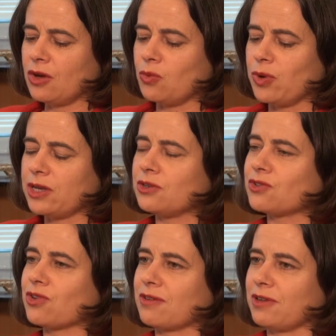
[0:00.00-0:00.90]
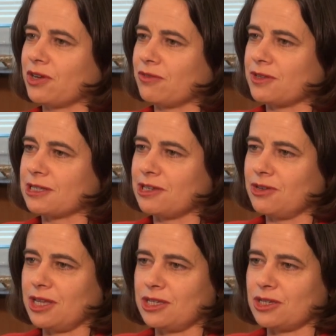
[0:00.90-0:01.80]
When you're travelling, obviously,
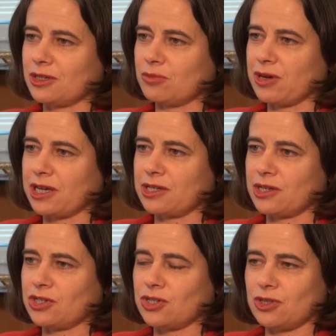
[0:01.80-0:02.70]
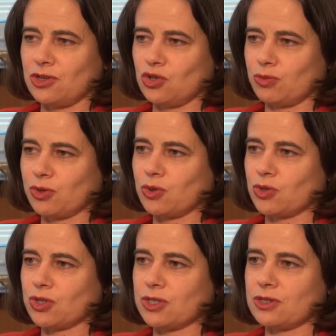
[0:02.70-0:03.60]
you need to pay attention to the usual
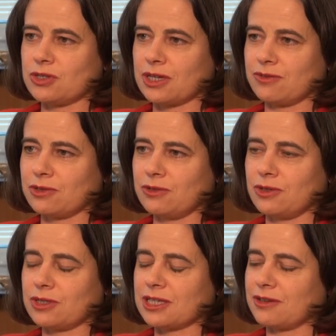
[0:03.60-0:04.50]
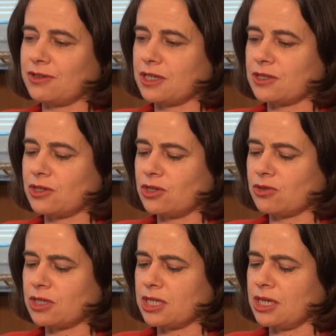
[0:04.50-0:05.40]
precautions, your safety and
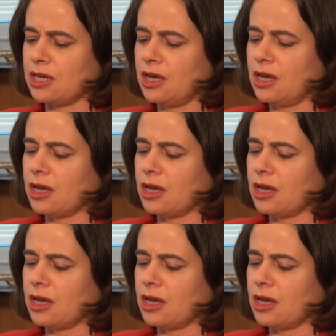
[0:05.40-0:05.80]
security.